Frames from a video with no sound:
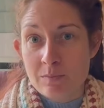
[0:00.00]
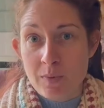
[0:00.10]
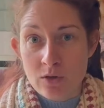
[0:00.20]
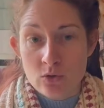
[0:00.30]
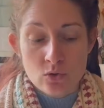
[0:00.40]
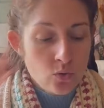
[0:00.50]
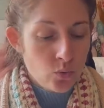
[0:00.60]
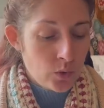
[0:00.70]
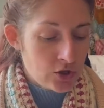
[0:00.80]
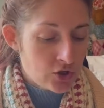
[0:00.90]
bundle,
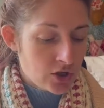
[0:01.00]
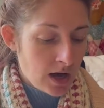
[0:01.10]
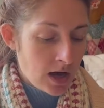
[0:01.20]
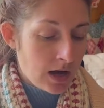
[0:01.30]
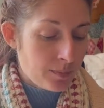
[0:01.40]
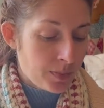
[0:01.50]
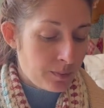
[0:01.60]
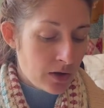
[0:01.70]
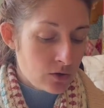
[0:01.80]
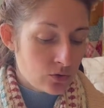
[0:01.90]
which the
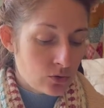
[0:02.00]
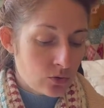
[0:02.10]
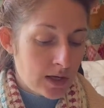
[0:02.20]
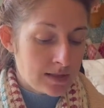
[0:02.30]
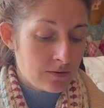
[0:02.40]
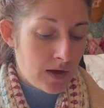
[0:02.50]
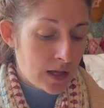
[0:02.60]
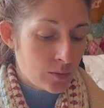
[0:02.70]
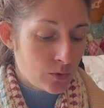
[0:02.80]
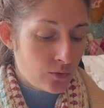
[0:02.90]
bundle is
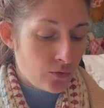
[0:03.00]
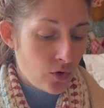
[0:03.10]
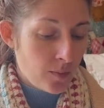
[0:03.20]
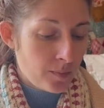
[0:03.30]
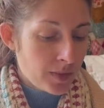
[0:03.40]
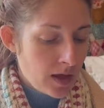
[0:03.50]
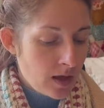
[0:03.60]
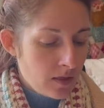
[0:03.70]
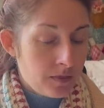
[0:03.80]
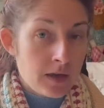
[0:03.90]
available from
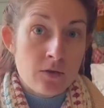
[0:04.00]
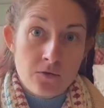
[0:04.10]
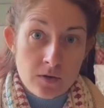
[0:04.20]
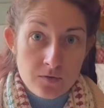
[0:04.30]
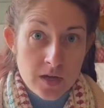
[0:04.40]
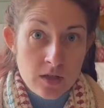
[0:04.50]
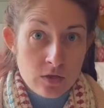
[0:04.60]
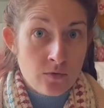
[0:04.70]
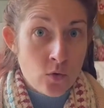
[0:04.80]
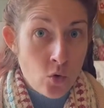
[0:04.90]
the 15th
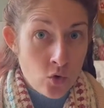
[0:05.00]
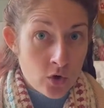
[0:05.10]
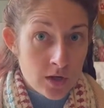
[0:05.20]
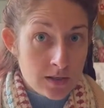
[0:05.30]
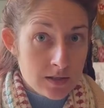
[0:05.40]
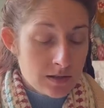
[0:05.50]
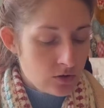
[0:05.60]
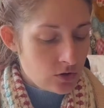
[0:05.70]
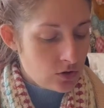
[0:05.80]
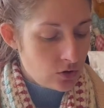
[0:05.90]
of
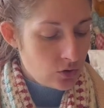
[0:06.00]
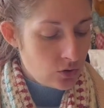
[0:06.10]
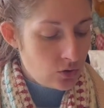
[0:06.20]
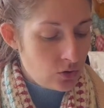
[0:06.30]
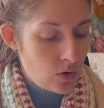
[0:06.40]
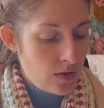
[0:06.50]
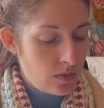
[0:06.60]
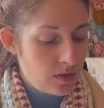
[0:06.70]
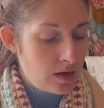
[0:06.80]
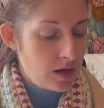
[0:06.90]
August to
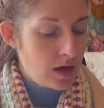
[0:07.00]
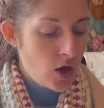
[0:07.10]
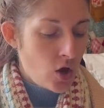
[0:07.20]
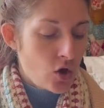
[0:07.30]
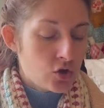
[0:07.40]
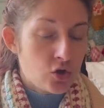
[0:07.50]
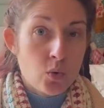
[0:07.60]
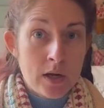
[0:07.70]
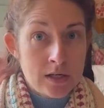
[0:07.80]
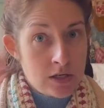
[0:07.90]
the
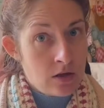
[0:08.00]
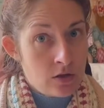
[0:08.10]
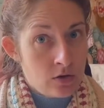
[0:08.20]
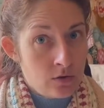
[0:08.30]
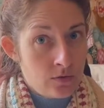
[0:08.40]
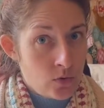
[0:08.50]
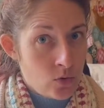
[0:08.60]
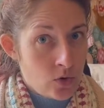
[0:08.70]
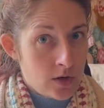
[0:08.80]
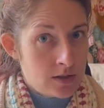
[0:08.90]
20th of
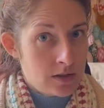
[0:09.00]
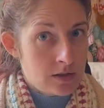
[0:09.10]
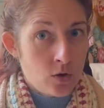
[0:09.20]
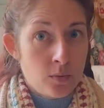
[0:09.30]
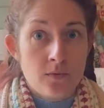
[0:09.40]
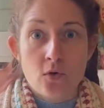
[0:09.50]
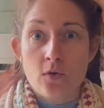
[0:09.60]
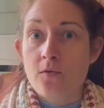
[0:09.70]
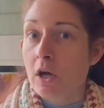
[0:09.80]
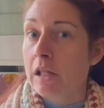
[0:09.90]
August. So open for a
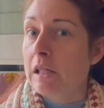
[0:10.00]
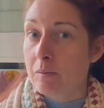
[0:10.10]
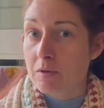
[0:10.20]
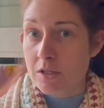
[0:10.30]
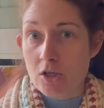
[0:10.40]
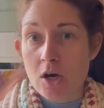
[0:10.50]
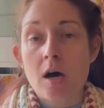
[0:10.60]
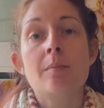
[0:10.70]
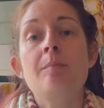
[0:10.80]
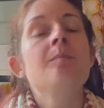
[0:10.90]
very limited
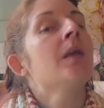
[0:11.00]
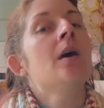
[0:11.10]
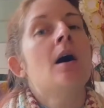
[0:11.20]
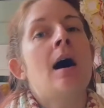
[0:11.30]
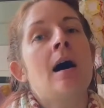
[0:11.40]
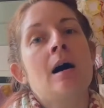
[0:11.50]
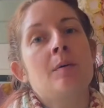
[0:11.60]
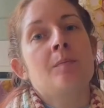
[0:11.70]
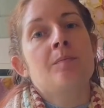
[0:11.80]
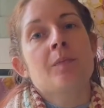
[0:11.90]
time,
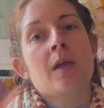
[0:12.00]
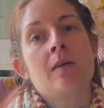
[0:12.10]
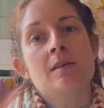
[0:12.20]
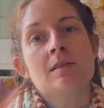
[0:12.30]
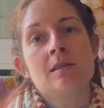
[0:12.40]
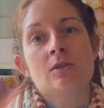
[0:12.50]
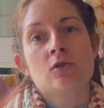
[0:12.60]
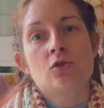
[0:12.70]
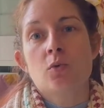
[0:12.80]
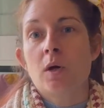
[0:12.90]
and this is
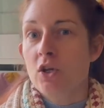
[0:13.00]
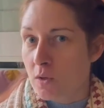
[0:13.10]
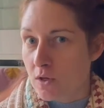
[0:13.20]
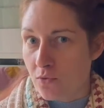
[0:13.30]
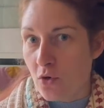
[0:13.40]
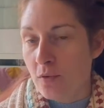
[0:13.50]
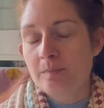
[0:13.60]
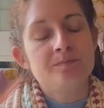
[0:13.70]
2024.